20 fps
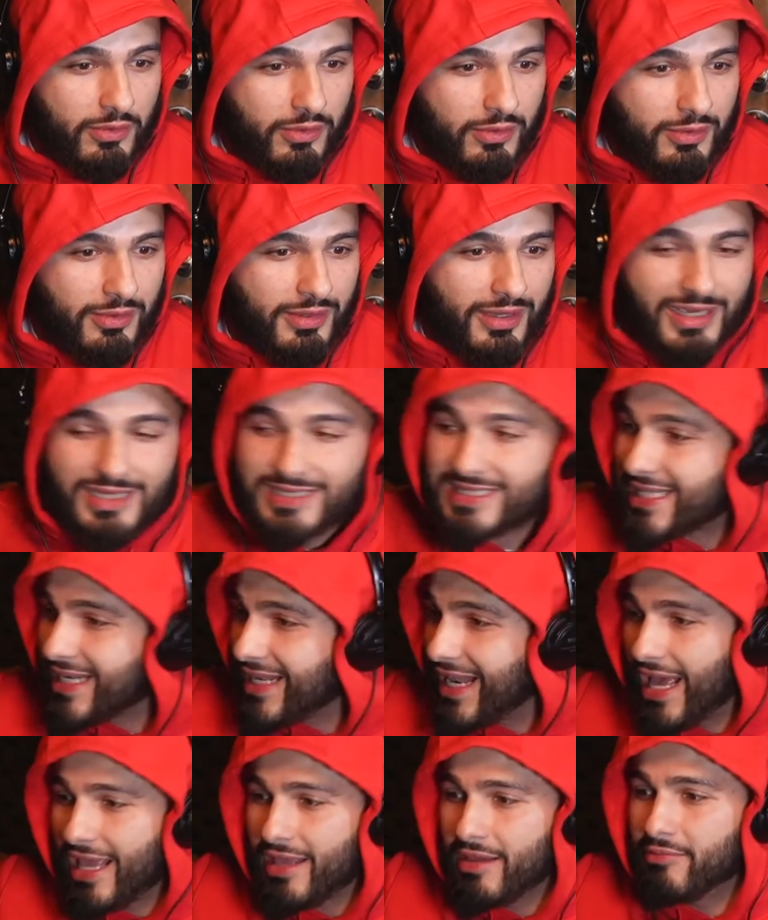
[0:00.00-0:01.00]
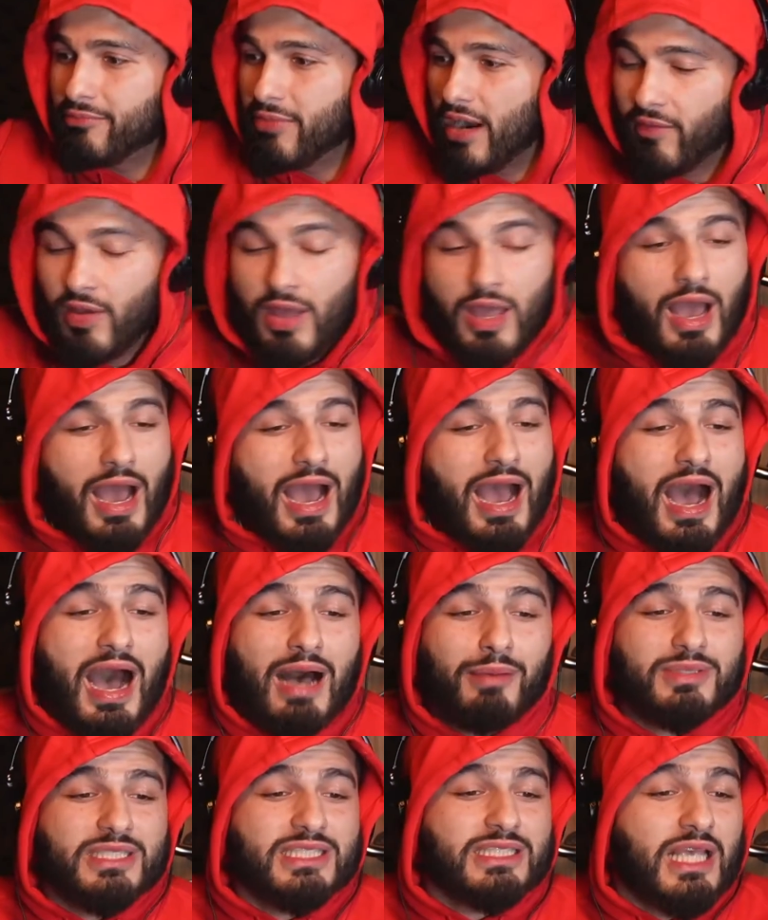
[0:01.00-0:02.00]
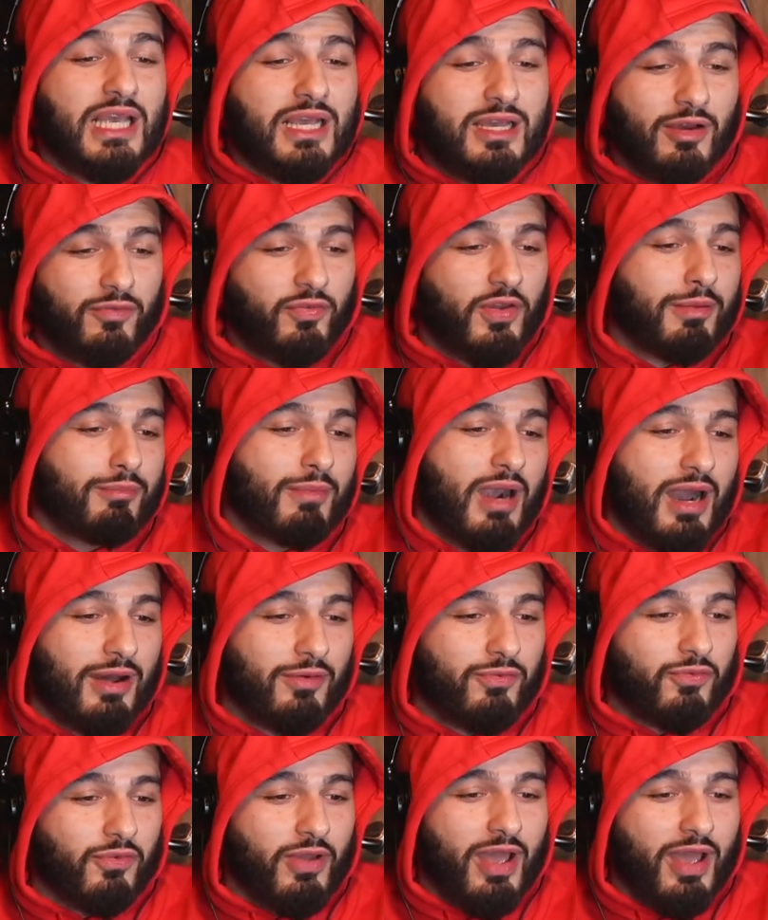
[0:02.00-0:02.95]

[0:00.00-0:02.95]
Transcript: It's lying, bruv. I'm sick of it, bruv.